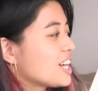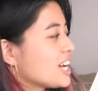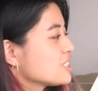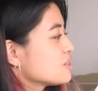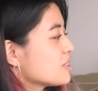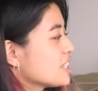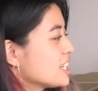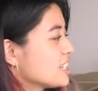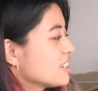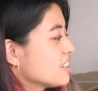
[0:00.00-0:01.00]
lines with
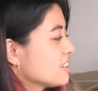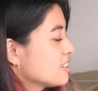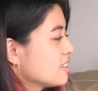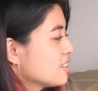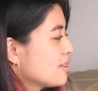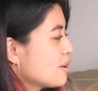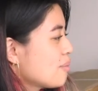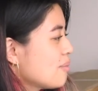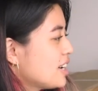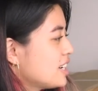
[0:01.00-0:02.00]
it.
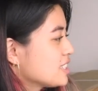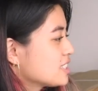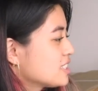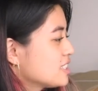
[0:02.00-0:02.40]
But